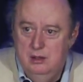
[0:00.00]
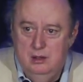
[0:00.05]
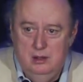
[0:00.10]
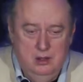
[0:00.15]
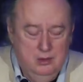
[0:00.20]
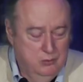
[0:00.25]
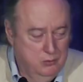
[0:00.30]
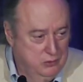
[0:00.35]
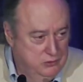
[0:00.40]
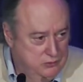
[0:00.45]

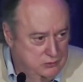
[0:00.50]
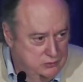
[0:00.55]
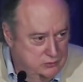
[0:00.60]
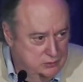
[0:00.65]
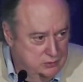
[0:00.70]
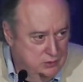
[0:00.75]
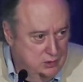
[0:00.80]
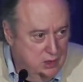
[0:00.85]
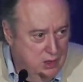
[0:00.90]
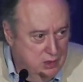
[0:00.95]
it
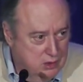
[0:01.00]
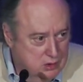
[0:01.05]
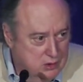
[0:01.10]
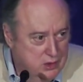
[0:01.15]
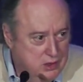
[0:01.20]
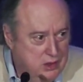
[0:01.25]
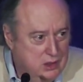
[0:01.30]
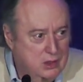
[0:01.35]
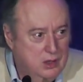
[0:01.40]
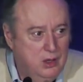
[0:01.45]
was
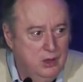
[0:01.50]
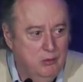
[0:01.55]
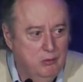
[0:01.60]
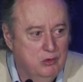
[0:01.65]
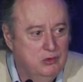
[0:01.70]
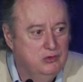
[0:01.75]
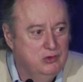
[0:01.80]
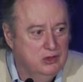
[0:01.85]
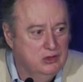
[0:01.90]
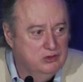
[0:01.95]
ugly, it
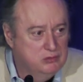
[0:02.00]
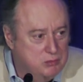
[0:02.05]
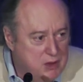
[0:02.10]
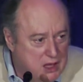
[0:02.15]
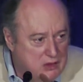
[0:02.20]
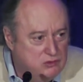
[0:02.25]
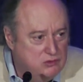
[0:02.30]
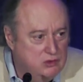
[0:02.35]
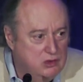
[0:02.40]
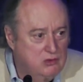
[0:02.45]
was
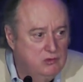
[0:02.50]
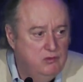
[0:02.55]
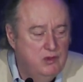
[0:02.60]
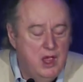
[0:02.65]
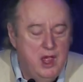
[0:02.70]
expensive,